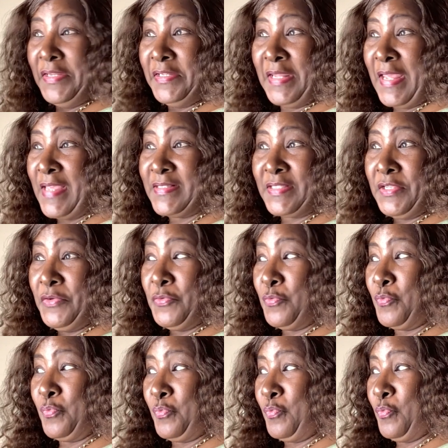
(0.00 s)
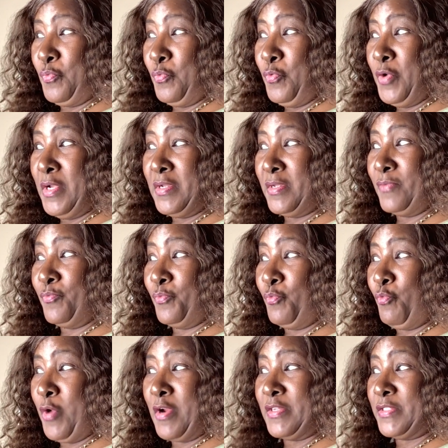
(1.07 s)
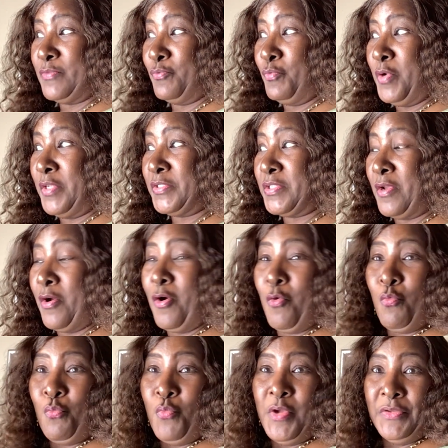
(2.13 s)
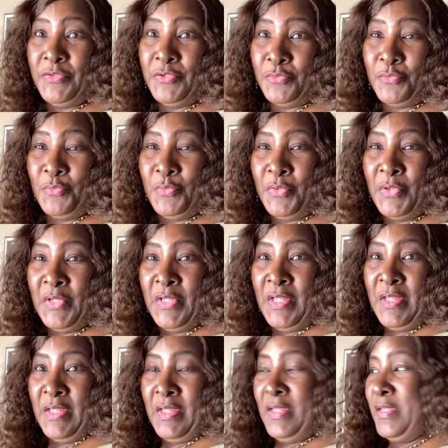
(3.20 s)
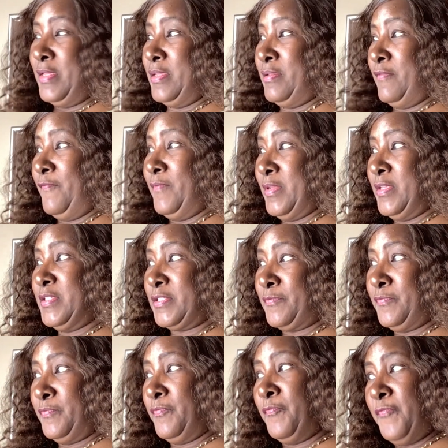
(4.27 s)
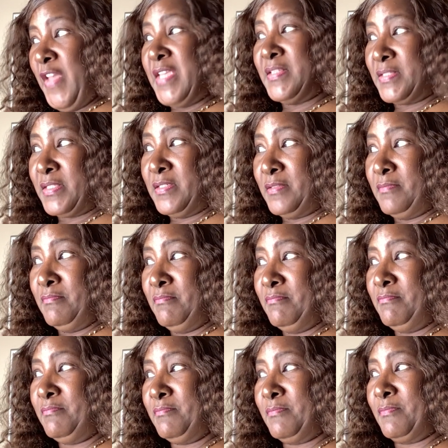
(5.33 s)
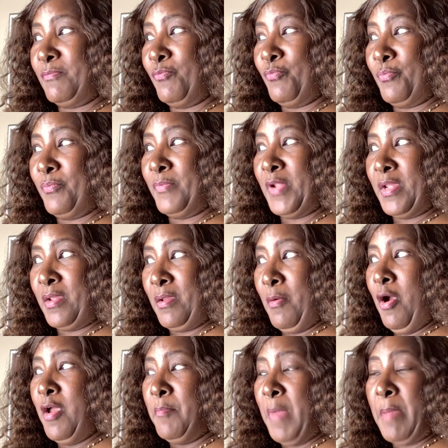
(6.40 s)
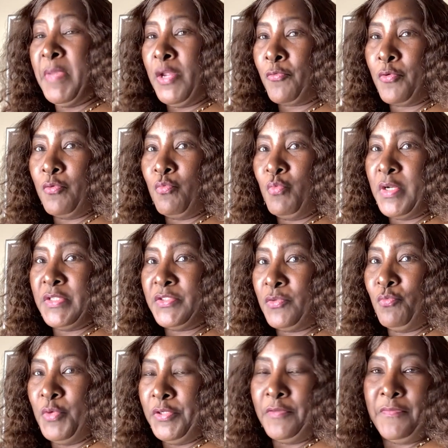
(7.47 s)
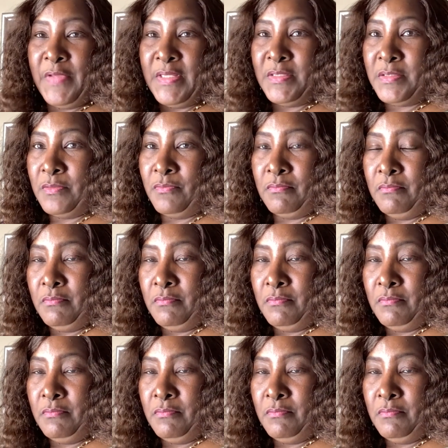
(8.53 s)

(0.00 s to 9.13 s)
to ask him where's what window is facing in my bedroom. What is the window facing?